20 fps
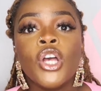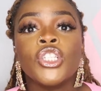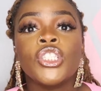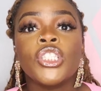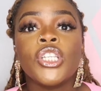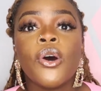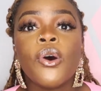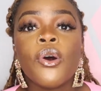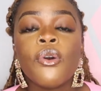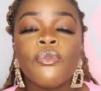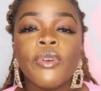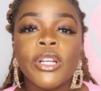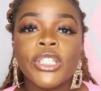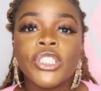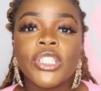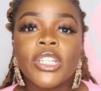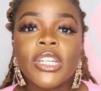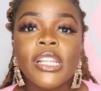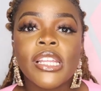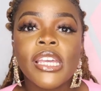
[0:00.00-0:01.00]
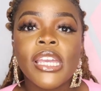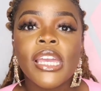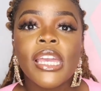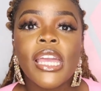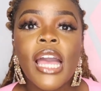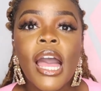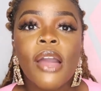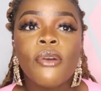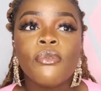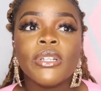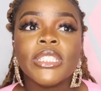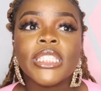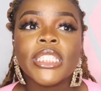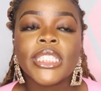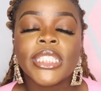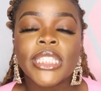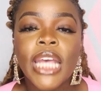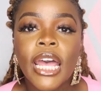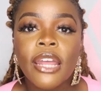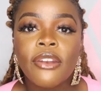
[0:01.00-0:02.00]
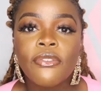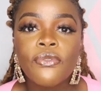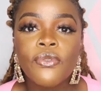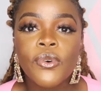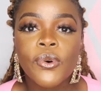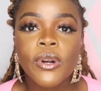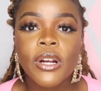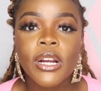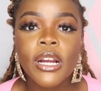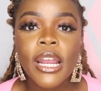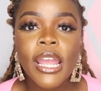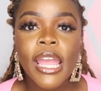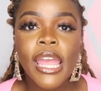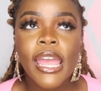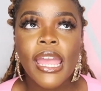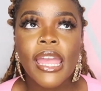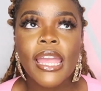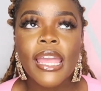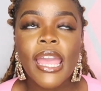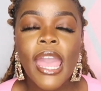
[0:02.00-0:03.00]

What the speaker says: So originally I was set for a